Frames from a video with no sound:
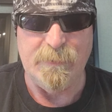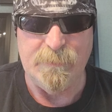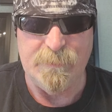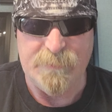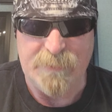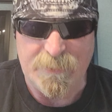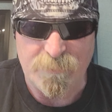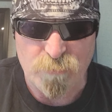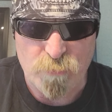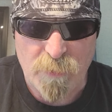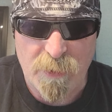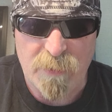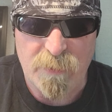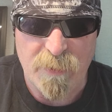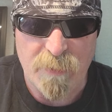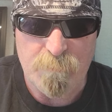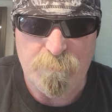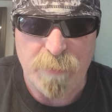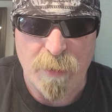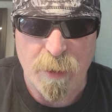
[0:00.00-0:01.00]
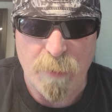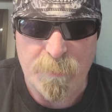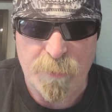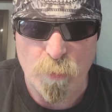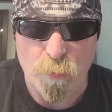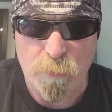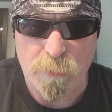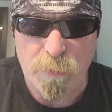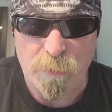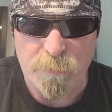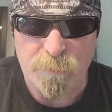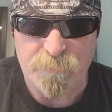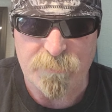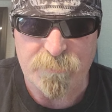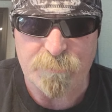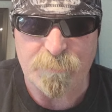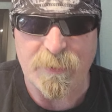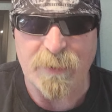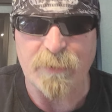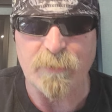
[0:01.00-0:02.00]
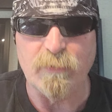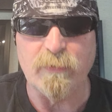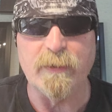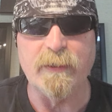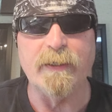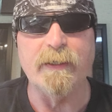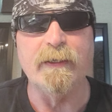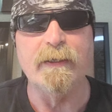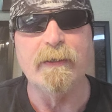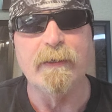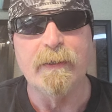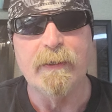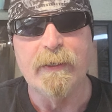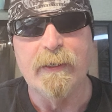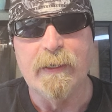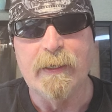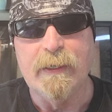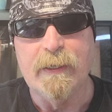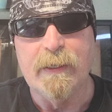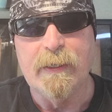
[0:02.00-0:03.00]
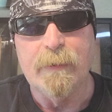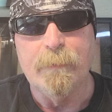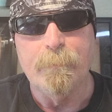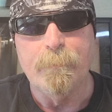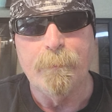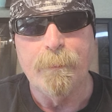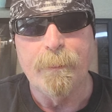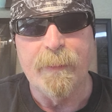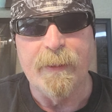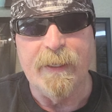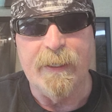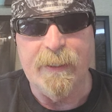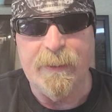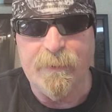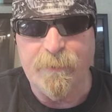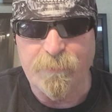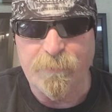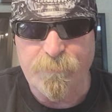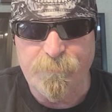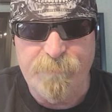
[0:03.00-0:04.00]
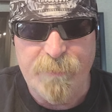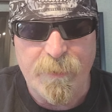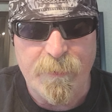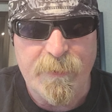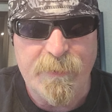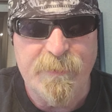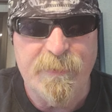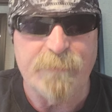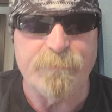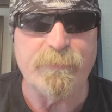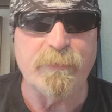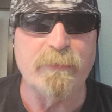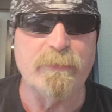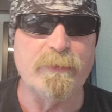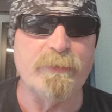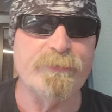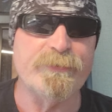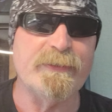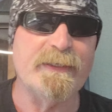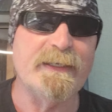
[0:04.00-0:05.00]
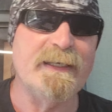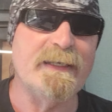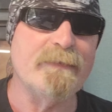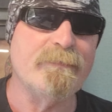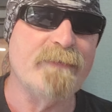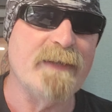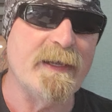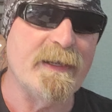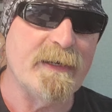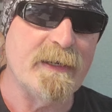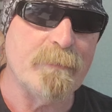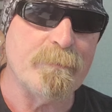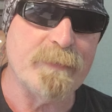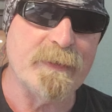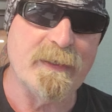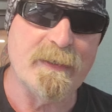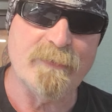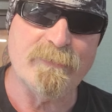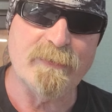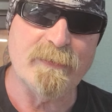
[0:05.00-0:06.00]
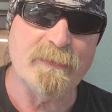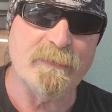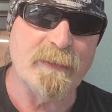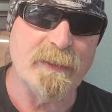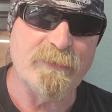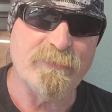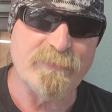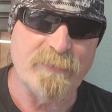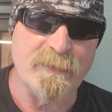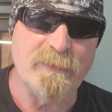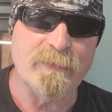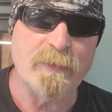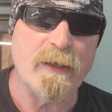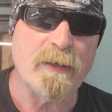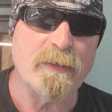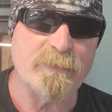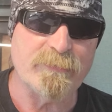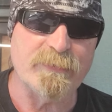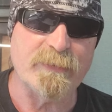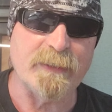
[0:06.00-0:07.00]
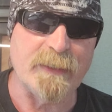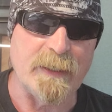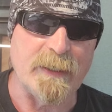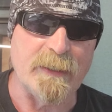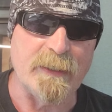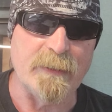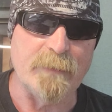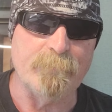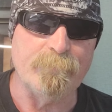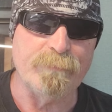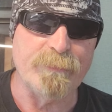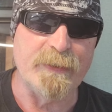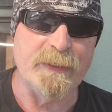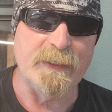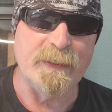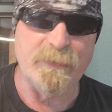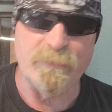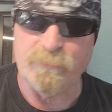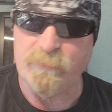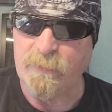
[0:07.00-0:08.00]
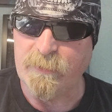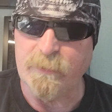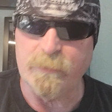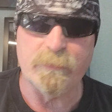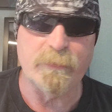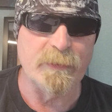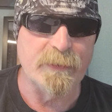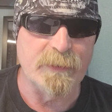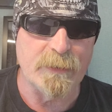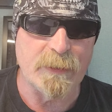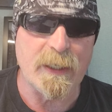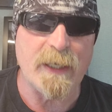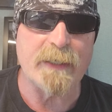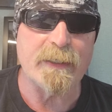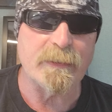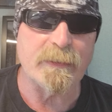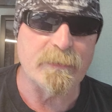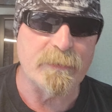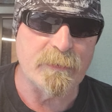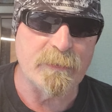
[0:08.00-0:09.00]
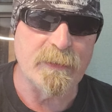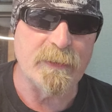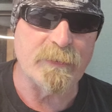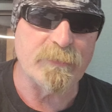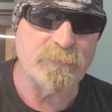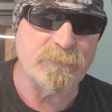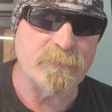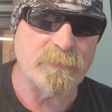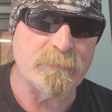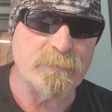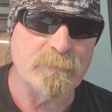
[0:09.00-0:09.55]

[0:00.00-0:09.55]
That's why love bombing works, by the way. And it's very difficult to give that up because it's intoxicating. It is literally like an addiction.